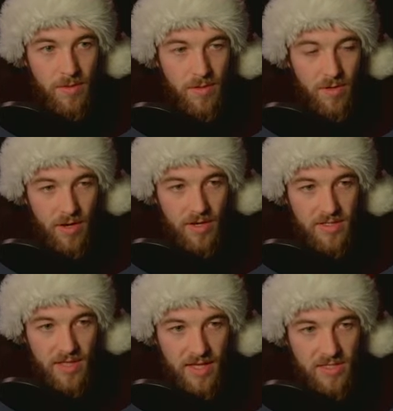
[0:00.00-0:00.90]
Oh, I guess
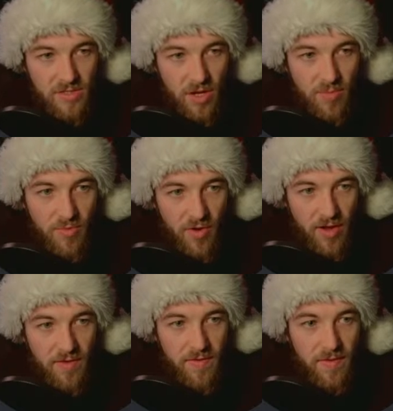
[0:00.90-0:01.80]
that's top
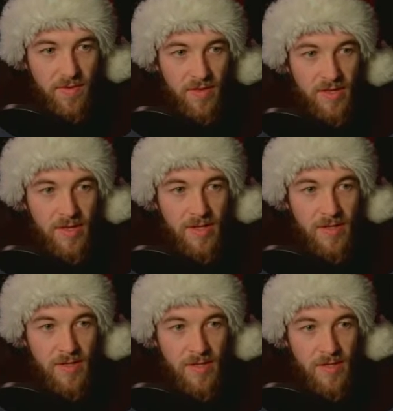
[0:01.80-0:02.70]
right.
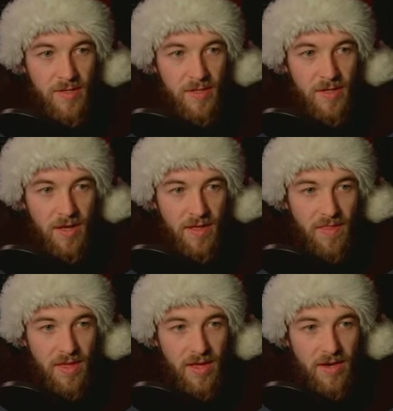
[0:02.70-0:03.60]
And
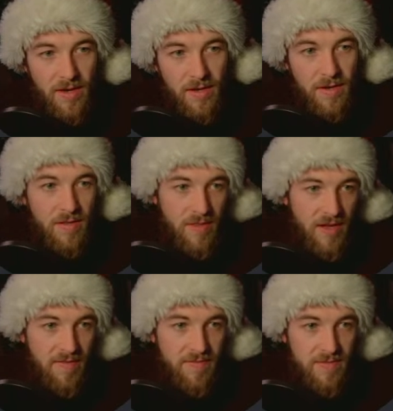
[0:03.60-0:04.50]
then
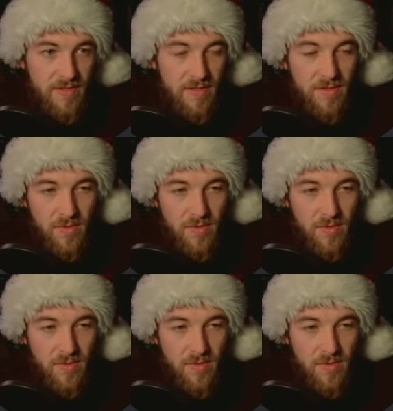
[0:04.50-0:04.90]
left,